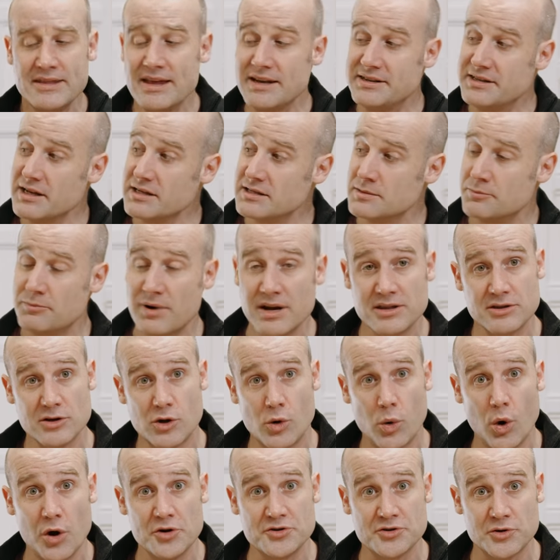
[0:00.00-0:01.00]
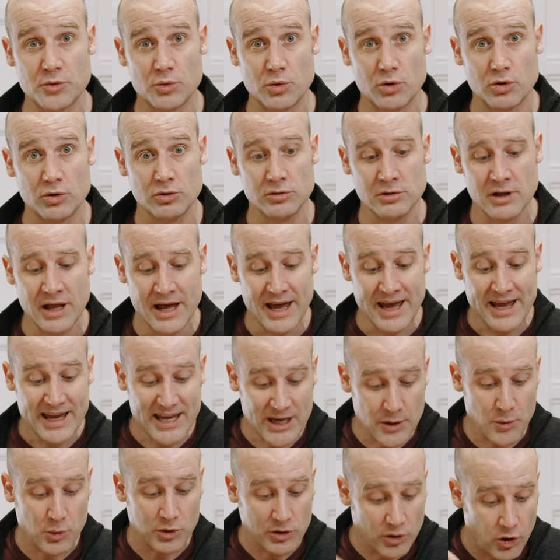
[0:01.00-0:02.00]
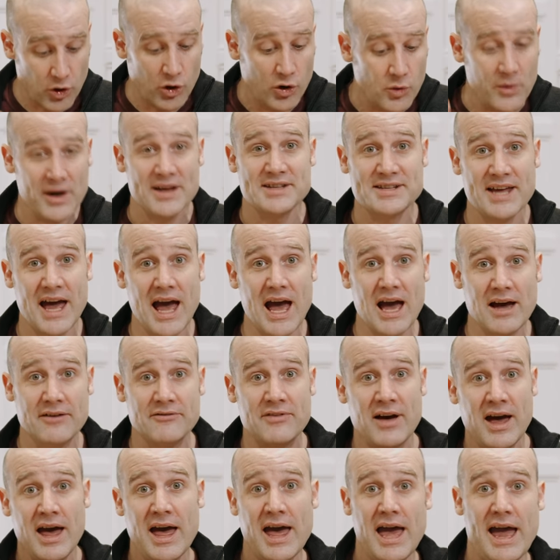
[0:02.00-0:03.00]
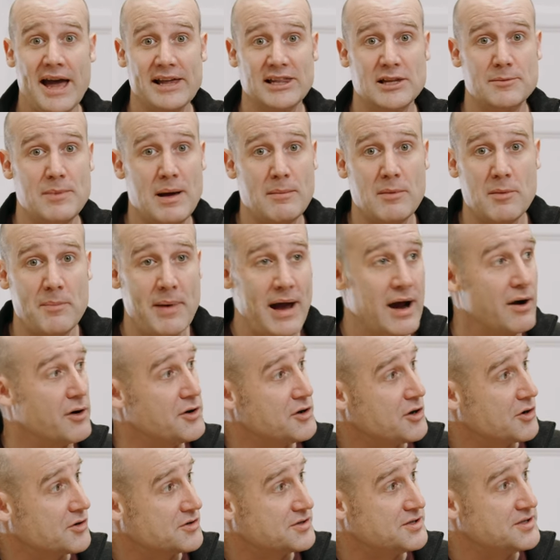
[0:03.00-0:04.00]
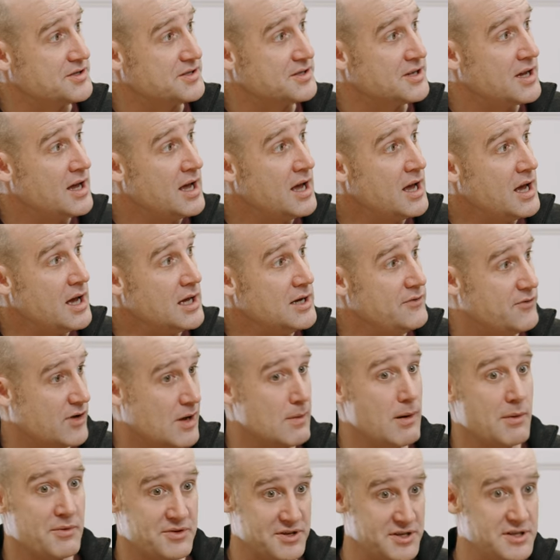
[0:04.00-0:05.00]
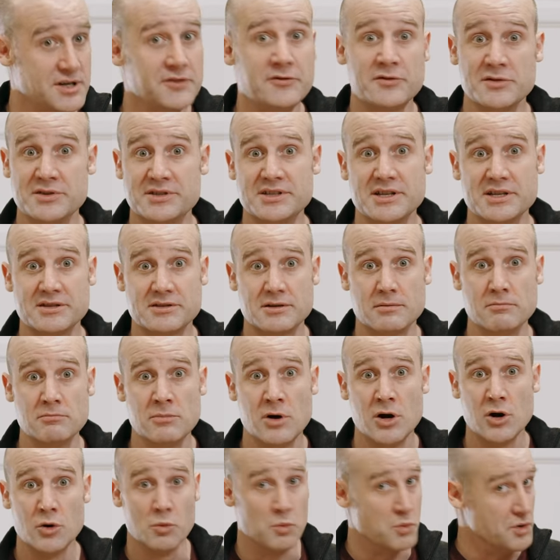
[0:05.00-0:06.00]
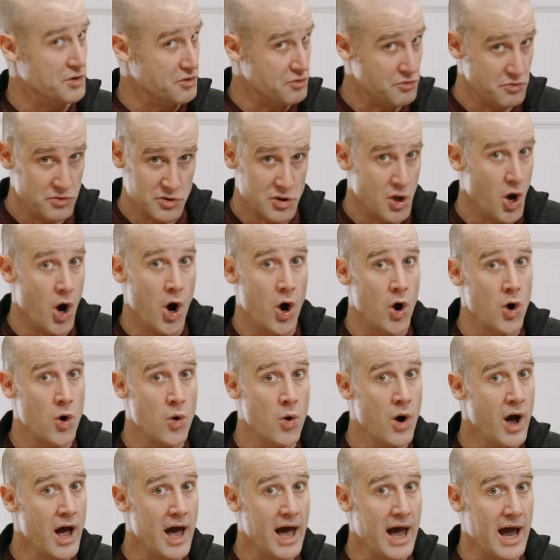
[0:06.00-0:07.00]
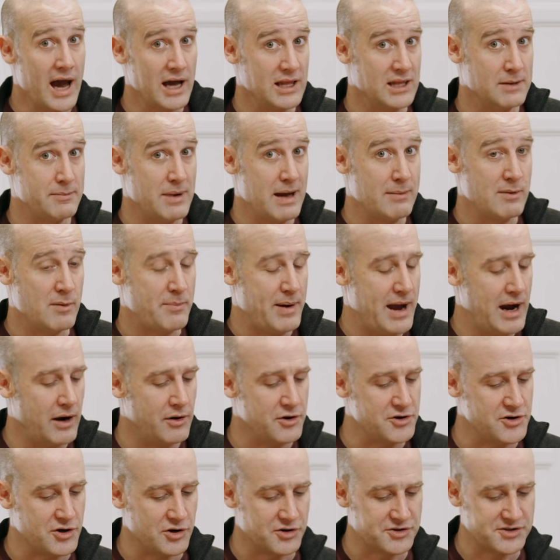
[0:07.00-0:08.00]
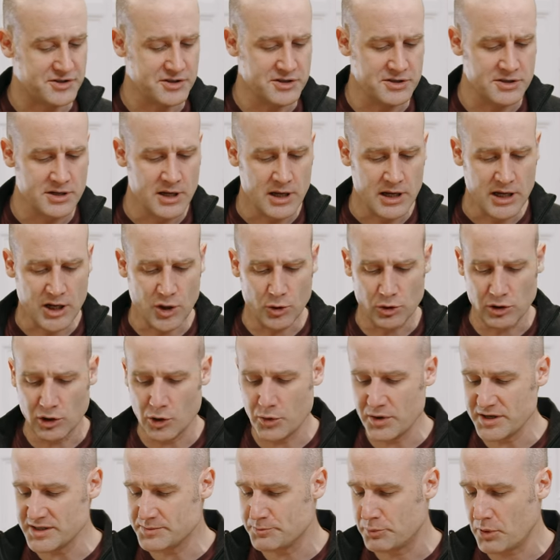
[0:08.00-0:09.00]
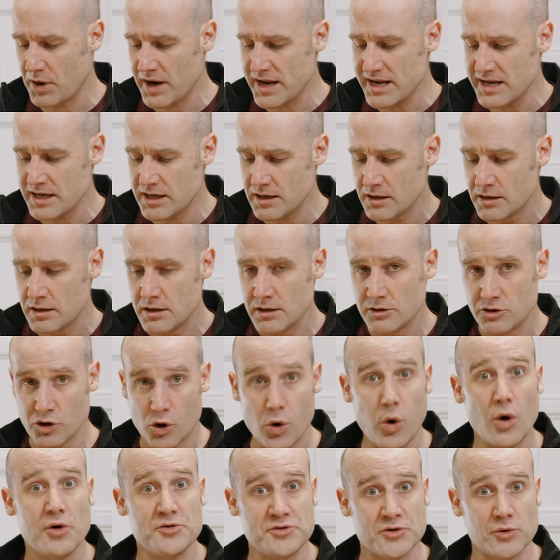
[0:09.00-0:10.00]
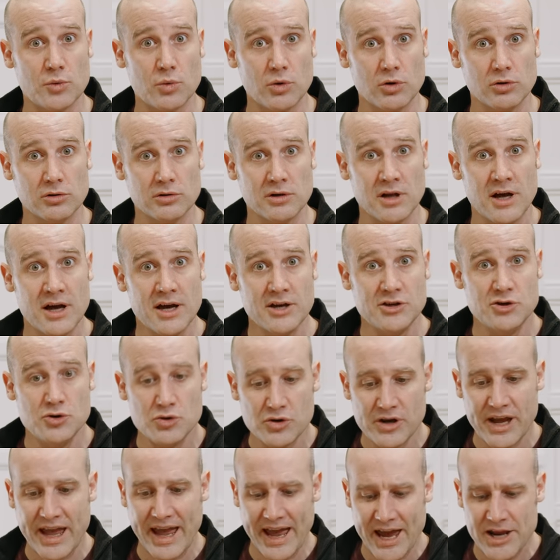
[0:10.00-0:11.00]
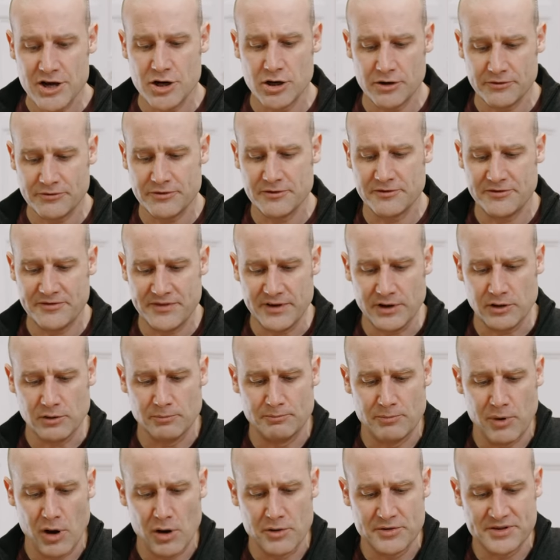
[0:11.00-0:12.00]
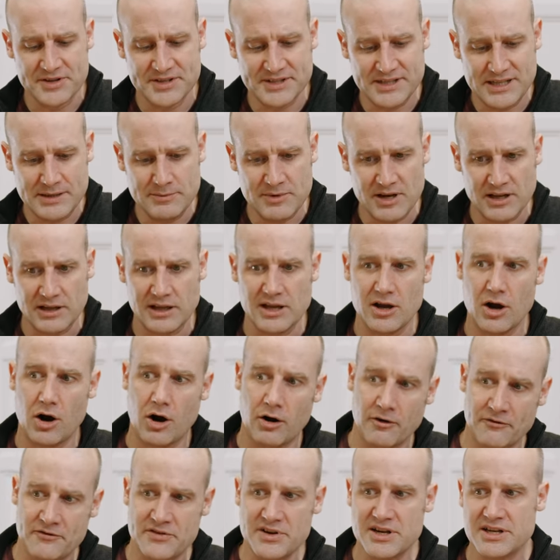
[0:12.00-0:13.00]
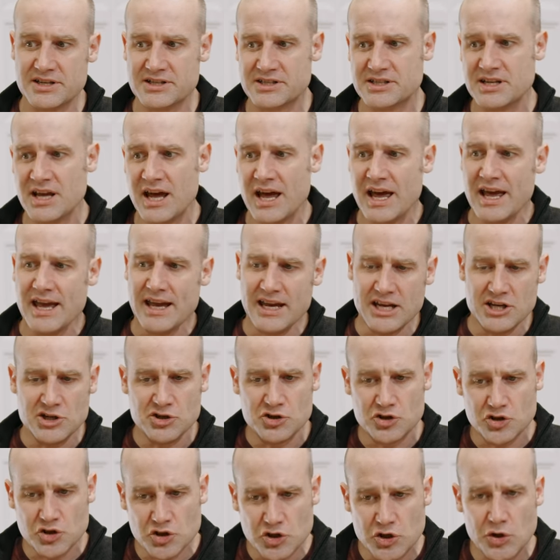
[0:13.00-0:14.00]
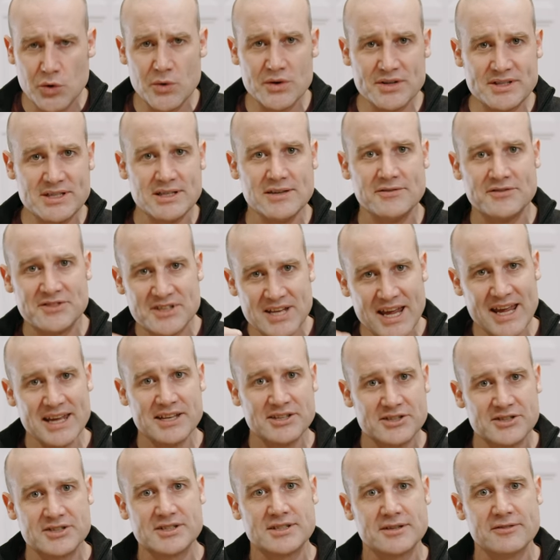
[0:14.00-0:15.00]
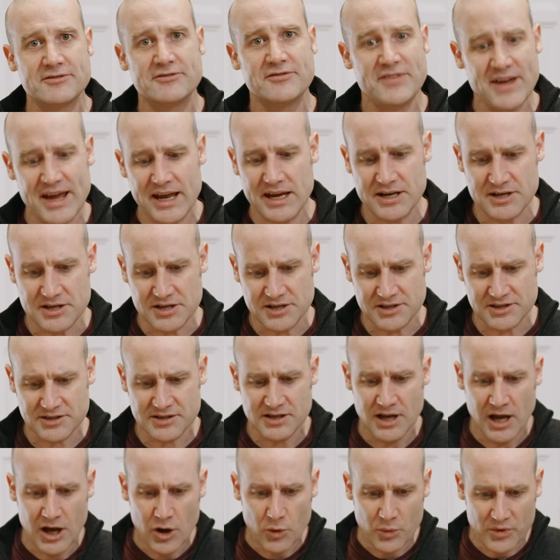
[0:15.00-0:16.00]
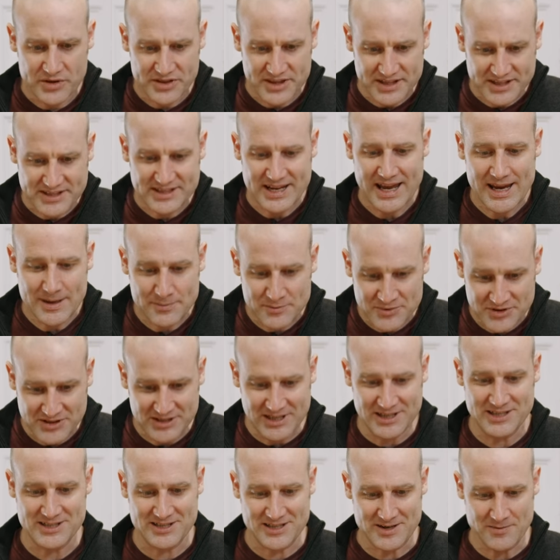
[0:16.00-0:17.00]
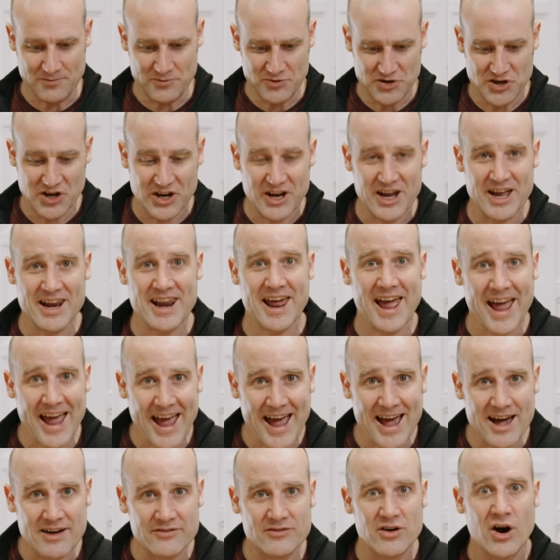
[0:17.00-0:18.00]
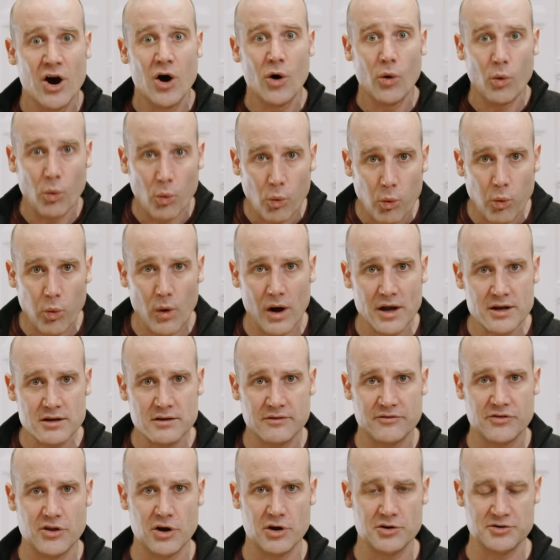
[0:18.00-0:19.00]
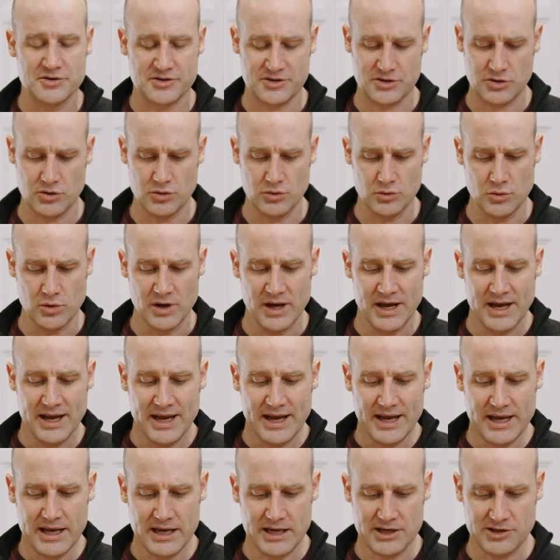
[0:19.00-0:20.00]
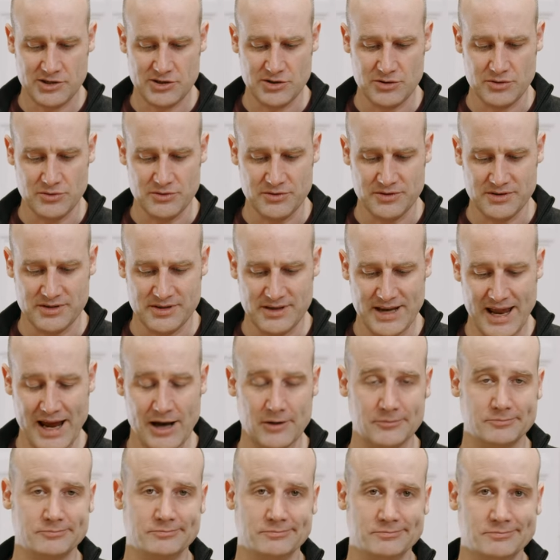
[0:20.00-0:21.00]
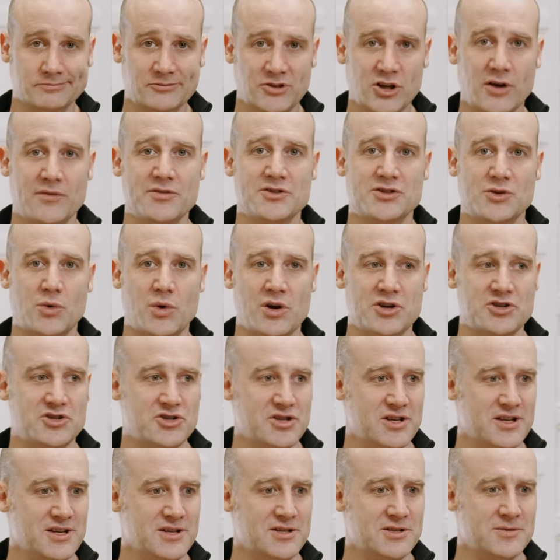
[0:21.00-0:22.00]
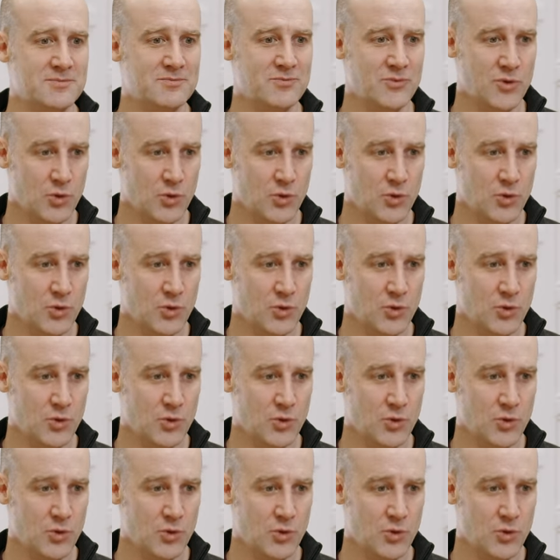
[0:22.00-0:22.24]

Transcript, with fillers: that doesn't break the quota rule, it will always have Alabama paradoxes. And if you come up with a different system with no Alabama paradoxes, it will always break the quota rule you cannot fulfill both seemingly obvious, intuitive tests of fairness with the same system. You're going to have one of those two issues. Now, the obvious question is,